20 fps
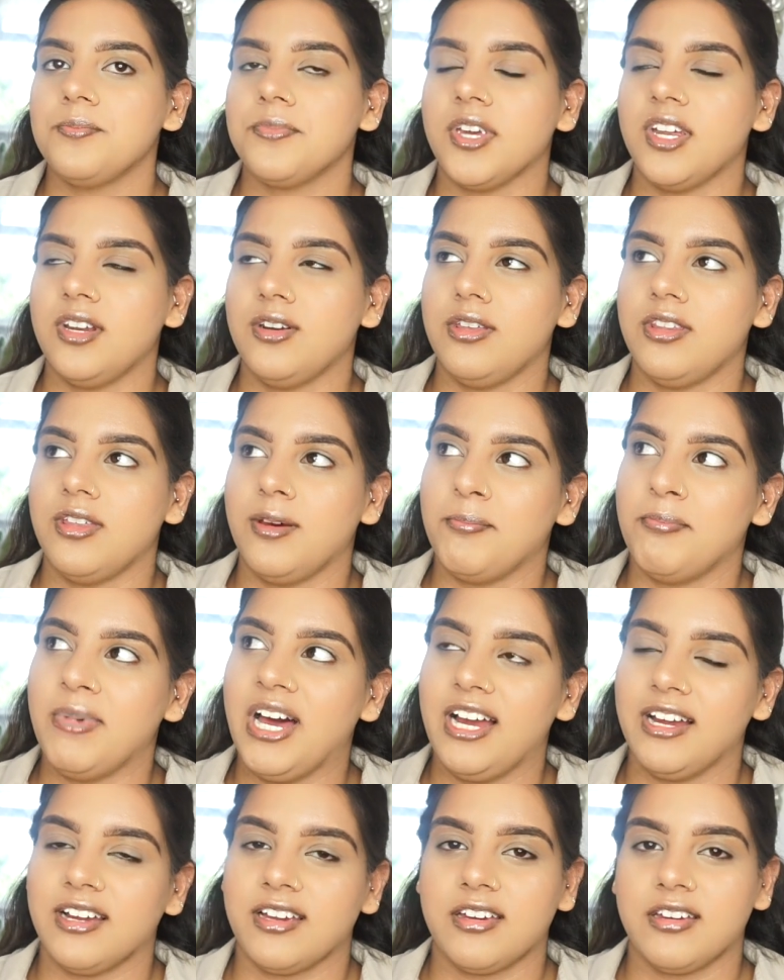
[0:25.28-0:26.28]
I know that
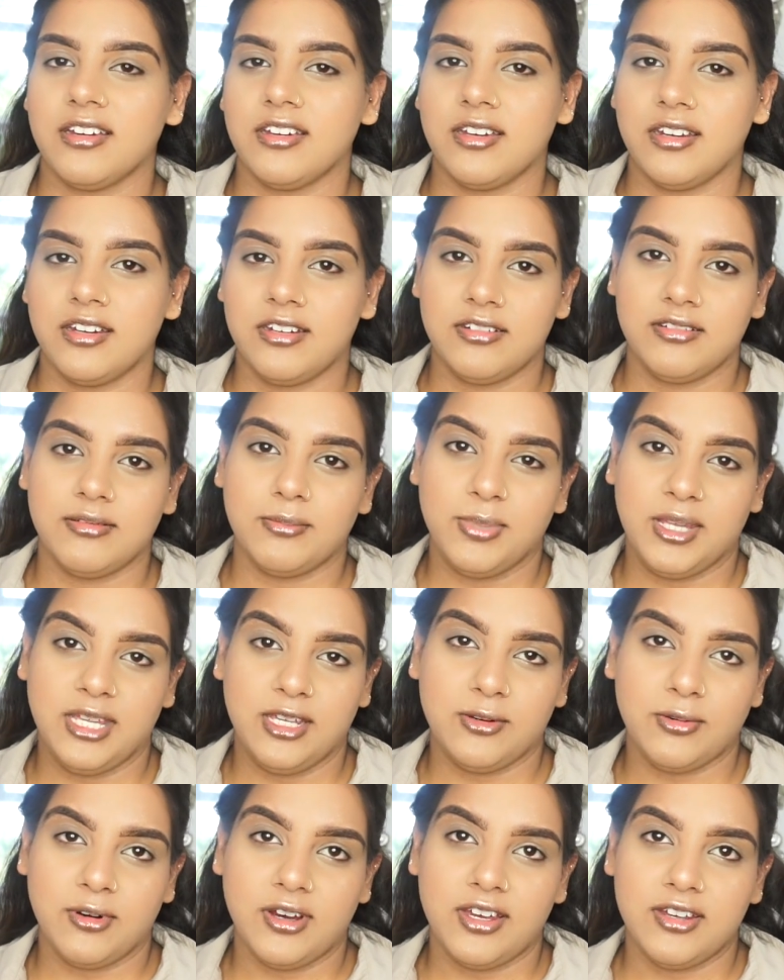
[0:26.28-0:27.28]
MAC can be
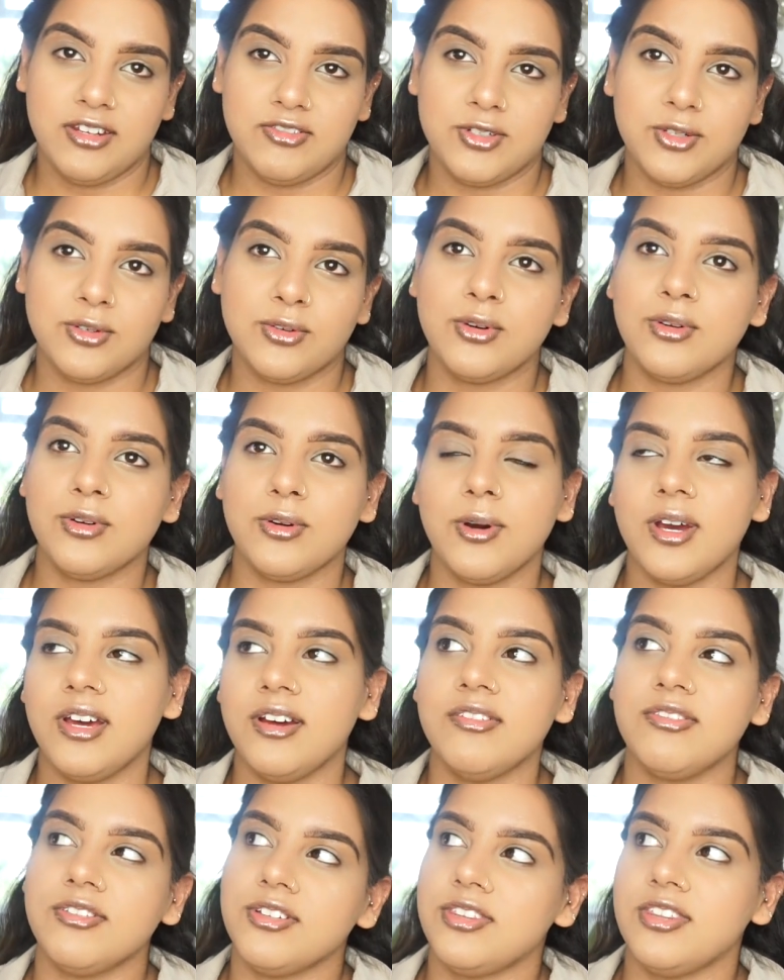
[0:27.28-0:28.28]
quite editorial, quite
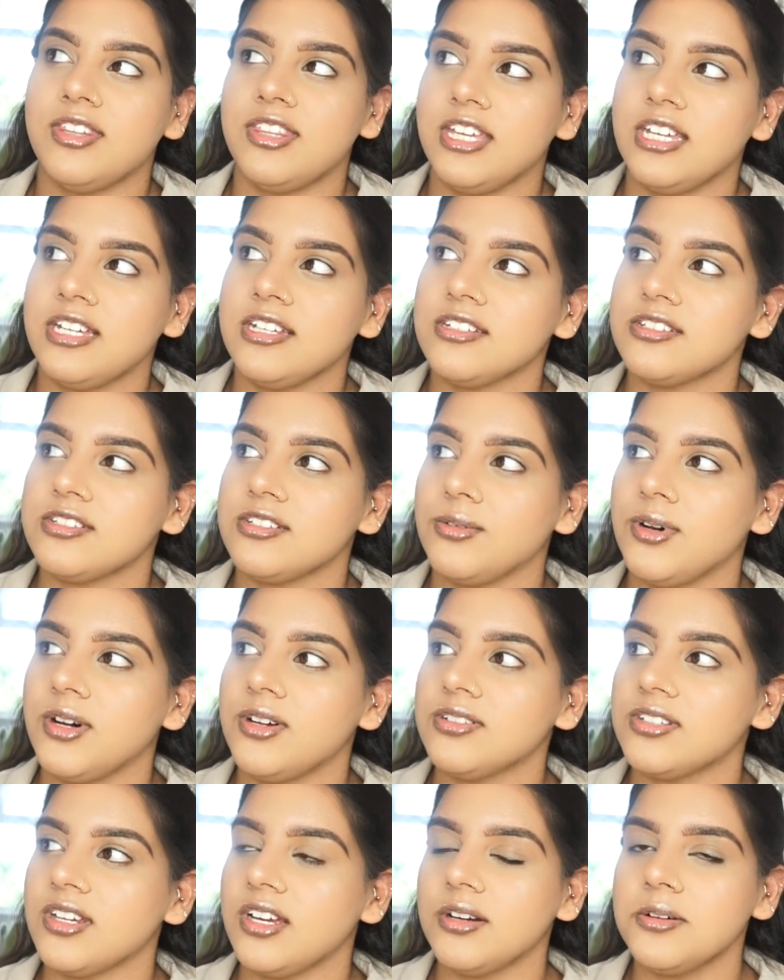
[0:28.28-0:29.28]
other things, so I
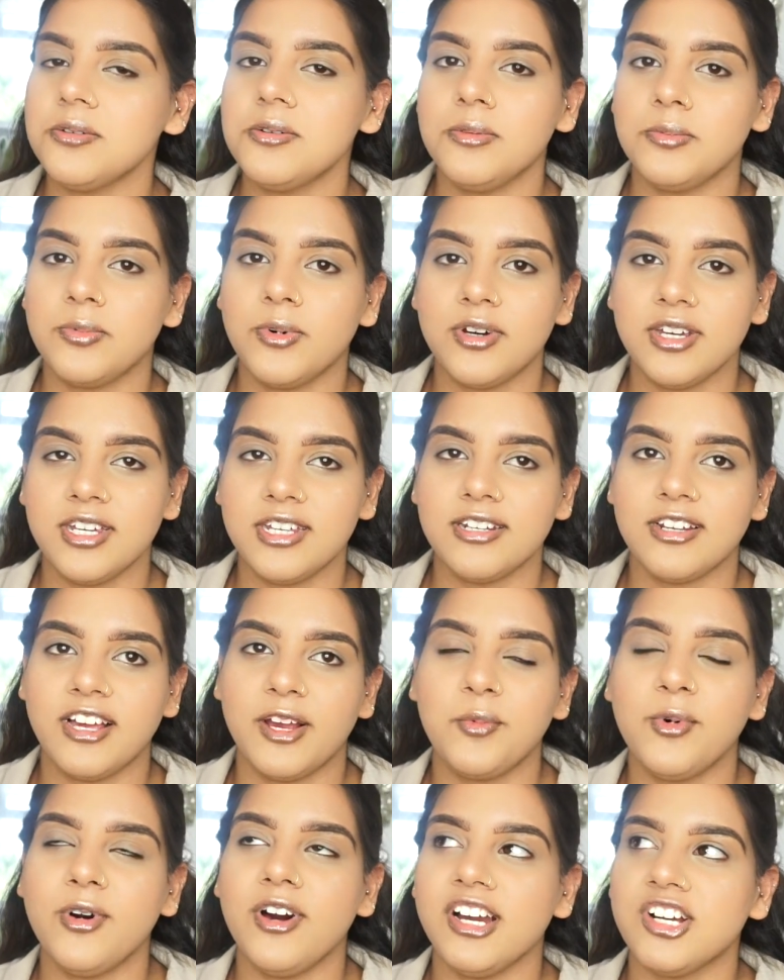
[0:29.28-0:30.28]
was like, oh,
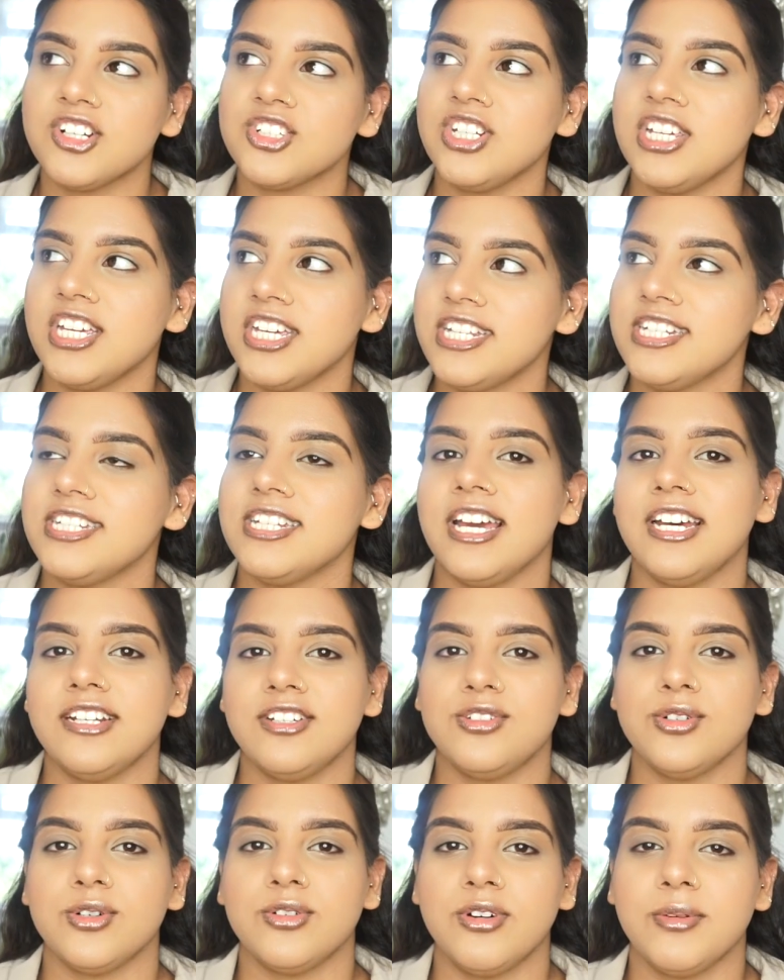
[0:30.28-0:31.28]
what actually is
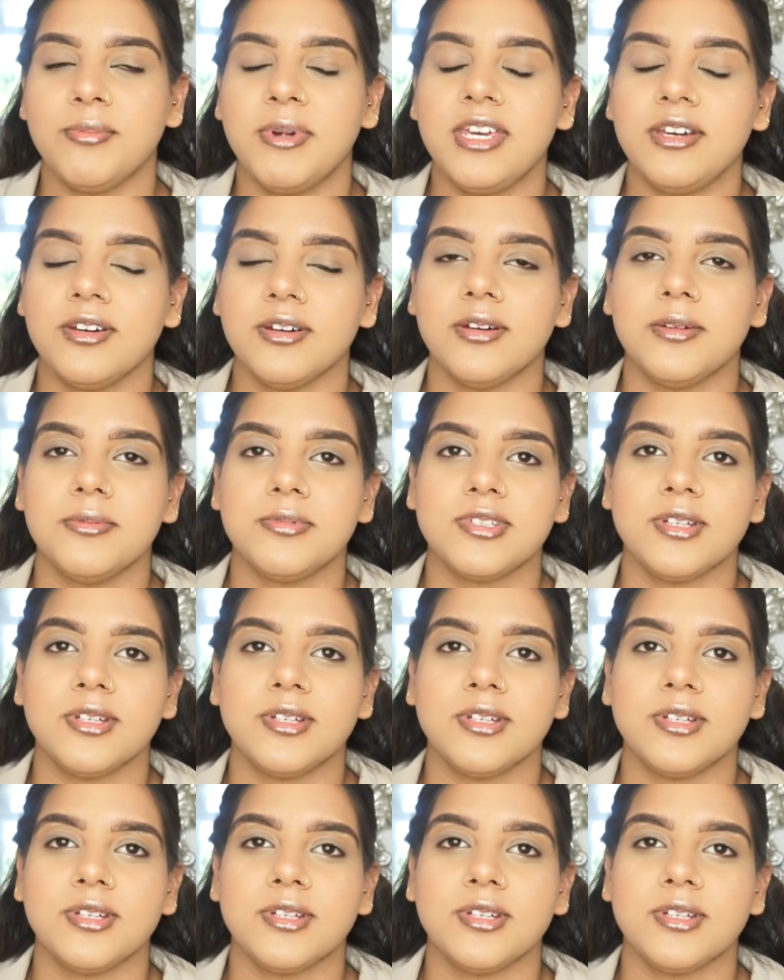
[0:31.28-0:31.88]
editorial makeup?